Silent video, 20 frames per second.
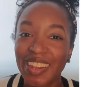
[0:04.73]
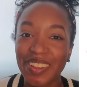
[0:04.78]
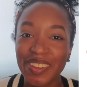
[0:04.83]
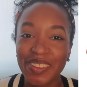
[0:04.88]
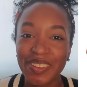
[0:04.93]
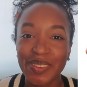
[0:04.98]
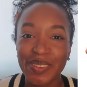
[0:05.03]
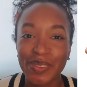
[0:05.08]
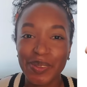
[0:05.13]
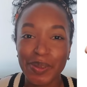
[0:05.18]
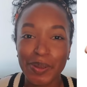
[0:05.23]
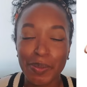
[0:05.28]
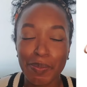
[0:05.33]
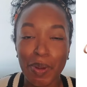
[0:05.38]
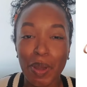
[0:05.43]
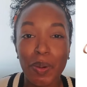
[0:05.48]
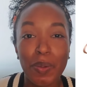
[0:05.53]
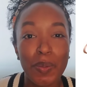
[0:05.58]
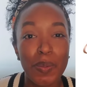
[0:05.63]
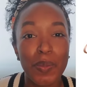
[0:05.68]
YouTube,
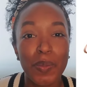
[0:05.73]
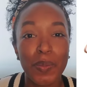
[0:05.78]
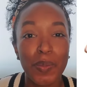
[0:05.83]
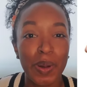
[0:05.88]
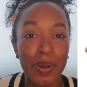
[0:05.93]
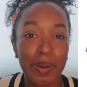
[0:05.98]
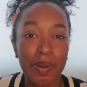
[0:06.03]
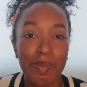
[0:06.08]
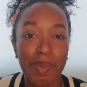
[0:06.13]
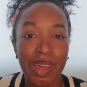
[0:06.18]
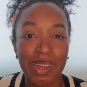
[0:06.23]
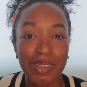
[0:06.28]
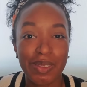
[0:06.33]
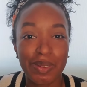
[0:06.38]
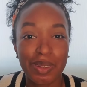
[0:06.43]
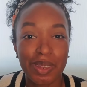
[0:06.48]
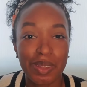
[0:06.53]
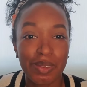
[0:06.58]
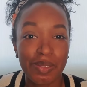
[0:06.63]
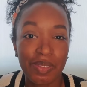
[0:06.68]
welcome back to
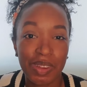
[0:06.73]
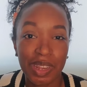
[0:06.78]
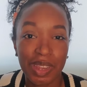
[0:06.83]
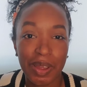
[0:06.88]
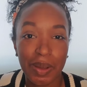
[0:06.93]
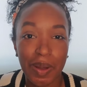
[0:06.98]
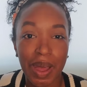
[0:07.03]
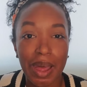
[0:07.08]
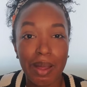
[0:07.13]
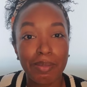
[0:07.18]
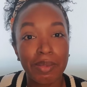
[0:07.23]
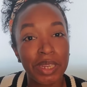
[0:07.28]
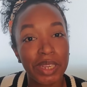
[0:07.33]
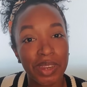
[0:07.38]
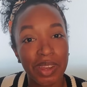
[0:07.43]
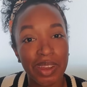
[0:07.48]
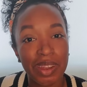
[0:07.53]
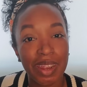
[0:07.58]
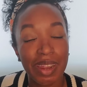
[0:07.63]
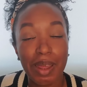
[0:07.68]
another video. I'm
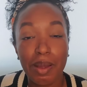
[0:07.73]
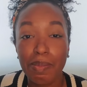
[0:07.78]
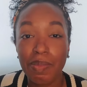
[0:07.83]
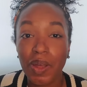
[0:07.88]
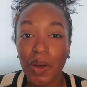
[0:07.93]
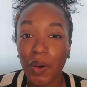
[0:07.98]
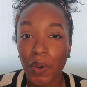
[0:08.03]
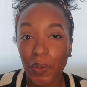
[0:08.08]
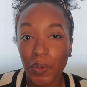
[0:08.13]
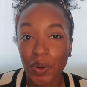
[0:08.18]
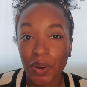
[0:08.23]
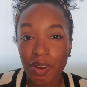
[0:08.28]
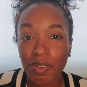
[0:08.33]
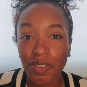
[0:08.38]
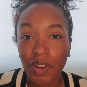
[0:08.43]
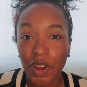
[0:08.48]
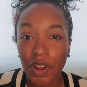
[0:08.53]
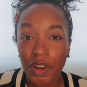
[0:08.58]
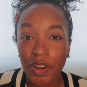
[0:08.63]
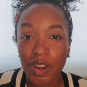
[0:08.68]
LaShawn and I'm the owner of
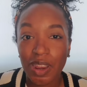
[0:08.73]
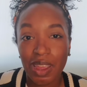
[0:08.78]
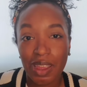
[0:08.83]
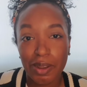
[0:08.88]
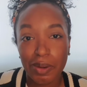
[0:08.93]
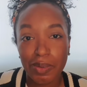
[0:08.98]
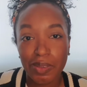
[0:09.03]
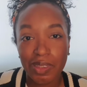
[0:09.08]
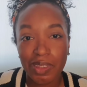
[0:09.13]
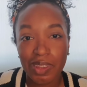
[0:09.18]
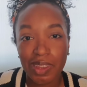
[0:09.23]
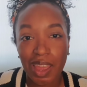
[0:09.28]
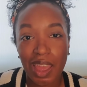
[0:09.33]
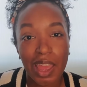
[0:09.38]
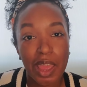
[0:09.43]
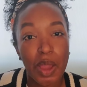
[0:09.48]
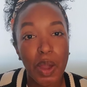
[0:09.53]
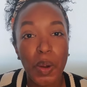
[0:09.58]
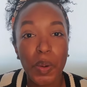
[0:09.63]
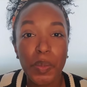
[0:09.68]
Carter and Candlestick, a
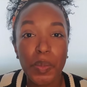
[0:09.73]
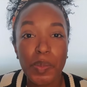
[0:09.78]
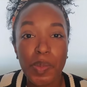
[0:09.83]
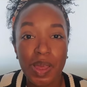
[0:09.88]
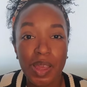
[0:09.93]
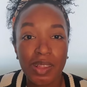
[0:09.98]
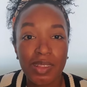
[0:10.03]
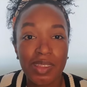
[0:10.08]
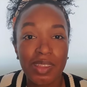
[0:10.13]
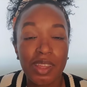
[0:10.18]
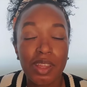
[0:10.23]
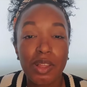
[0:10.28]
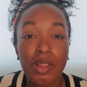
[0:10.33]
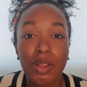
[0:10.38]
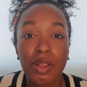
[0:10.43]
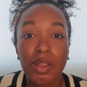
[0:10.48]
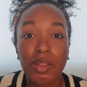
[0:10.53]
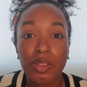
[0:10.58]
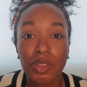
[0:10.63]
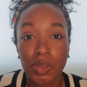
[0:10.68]
home-based
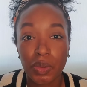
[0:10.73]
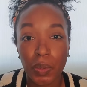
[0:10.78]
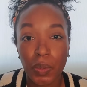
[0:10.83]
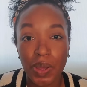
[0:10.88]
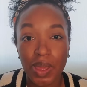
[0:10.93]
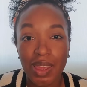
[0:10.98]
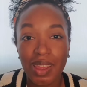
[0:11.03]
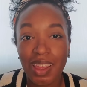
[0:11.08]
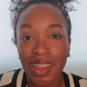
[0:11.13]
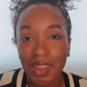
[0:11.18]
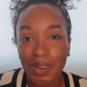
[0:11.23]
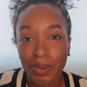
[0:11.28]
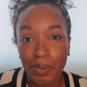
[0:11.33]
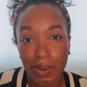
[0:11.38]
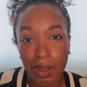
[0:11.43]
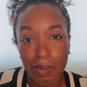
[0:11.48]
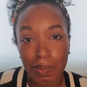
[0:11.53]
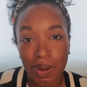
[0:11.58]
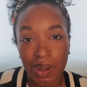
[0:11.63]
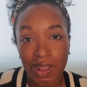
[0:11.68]
soy candle
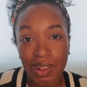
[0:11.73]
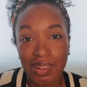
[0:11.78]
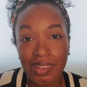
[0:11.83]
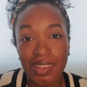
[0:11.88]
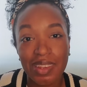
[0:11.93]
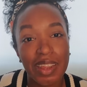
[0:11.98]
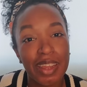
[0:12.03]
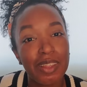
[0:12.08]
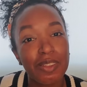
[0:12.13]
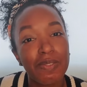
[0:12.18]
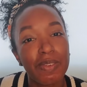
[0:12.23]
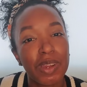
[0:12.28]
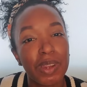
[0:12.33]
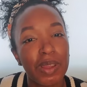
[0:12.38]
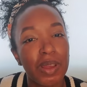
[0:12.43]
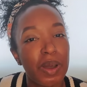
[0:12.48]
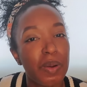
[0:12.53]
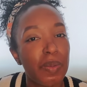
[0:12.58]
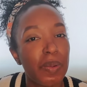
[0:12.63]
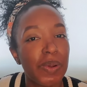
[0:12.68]
company. In today's video,
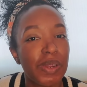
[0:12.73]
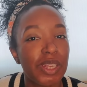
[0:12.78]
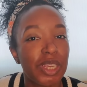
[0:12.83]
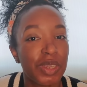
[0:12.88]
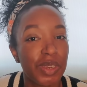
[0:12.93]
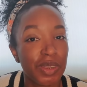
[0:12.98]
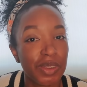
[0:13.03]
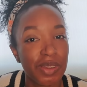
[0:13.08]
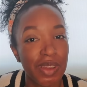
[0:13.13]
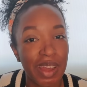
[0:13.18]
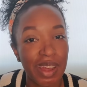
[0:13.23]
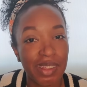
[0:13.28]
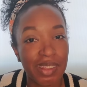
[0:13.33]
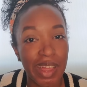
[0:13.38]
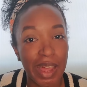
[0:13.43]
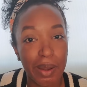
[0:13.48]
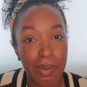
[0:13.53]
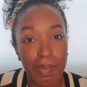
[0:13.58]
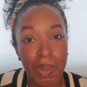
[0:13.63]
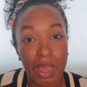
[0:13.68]
I want to show you guys how
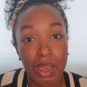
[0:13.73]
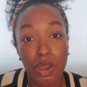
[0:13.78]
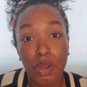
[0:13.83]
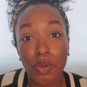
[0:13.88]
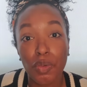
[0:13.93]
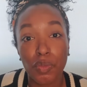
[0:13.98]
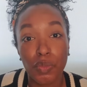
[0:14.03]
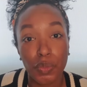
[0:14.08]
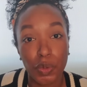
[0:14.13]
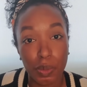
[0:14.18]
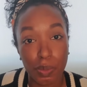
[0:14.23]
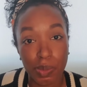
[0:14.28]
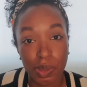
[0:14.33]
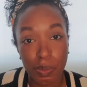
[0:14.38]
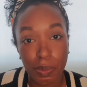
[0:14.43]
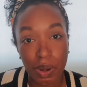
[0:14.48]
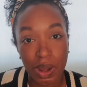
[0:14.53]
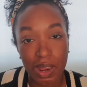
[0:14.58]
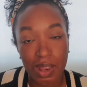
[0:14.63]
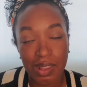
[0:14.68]
to make room
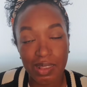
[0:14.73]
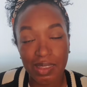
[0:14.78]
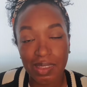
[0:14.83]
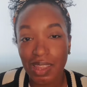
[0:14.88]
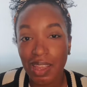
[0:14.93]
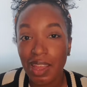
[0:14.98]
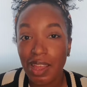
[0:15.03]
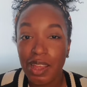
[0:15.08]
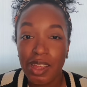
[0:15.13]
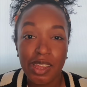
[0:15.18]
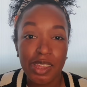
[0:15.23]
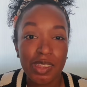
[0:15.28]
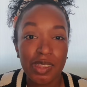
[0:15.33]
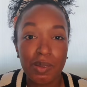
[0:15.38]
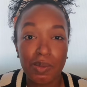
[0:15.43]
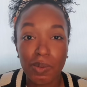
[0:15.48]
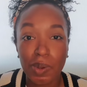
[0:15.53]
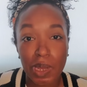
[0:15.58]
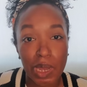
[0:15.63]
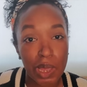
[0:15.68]
sprays. It's
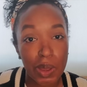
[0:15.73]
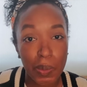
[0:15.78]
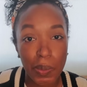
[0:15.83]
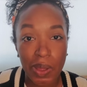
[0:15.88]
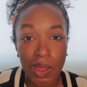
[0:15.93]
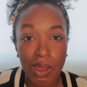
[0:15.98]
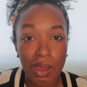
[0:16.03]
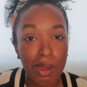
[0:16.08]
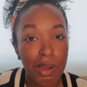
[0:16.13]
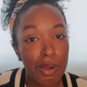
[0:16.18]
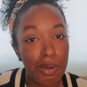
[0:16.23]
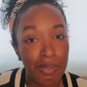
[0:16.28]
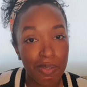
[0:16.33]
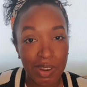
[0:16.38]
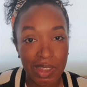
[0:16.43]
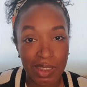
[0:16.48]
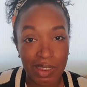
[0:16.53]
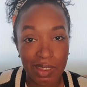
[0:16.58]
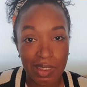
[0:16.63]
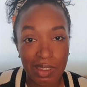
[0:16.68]
really quick,
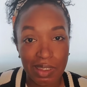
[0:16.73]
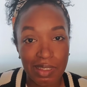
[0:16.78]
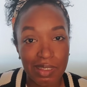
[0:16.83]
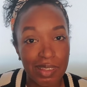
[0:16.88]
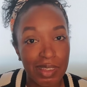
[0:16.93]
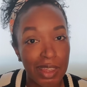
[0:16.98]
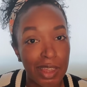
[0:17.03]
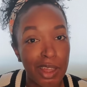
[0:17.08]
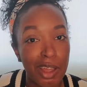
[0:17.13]
really easy.